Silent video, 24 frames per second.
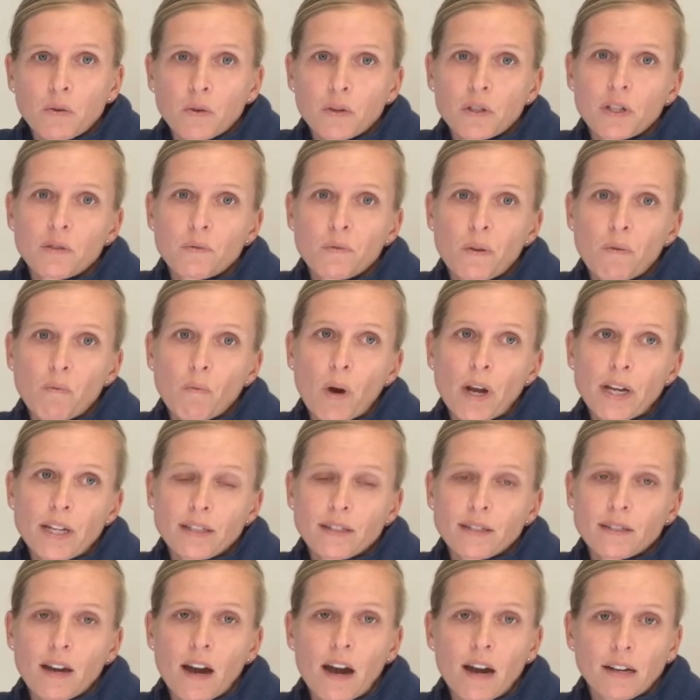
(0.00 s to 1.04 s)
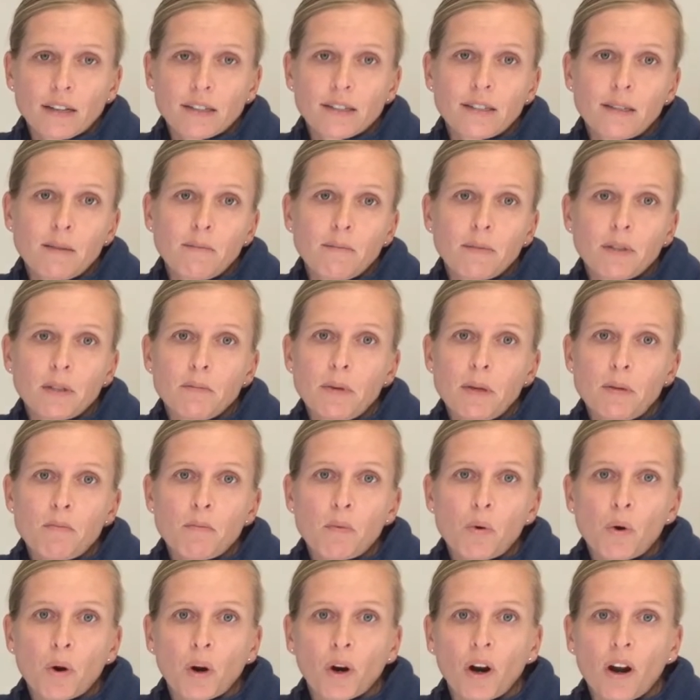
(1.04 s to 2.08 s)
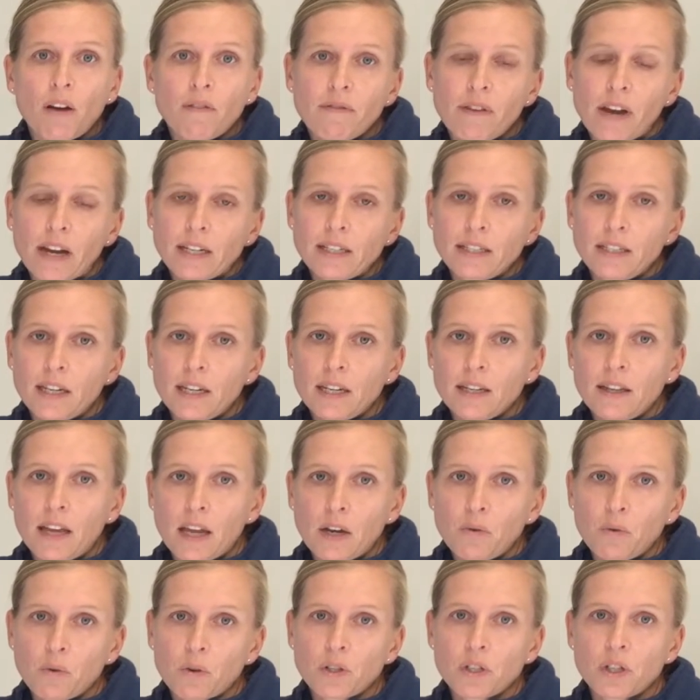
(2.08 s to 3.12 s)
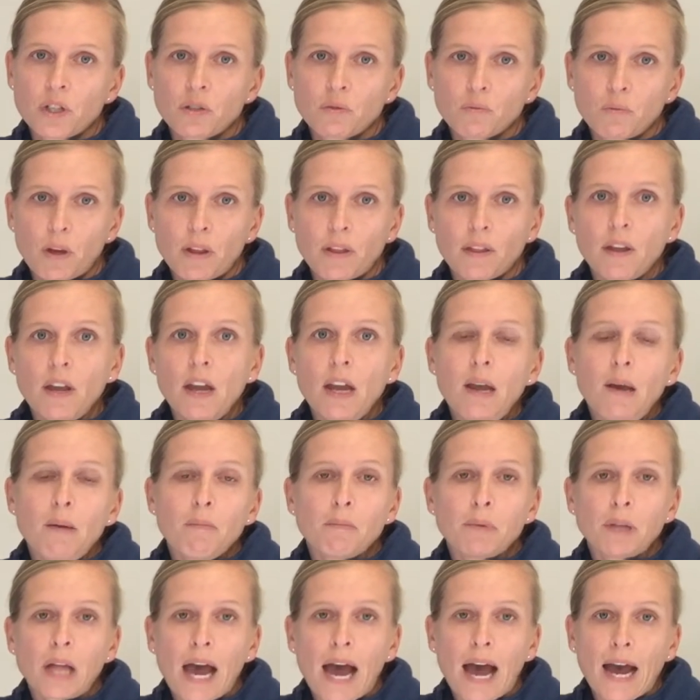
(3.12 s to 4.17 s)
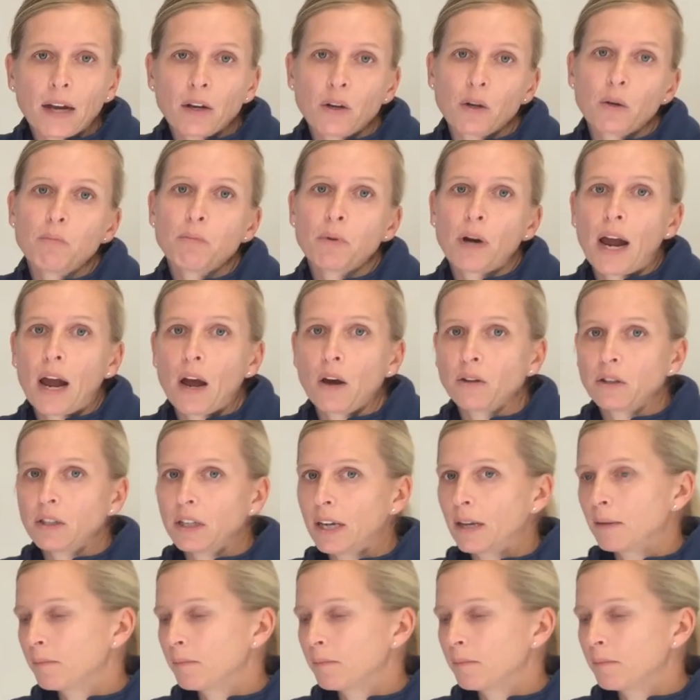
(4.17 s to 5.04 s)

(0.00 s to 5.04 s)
Horses with white socks seem to be more affected than horses with black or brown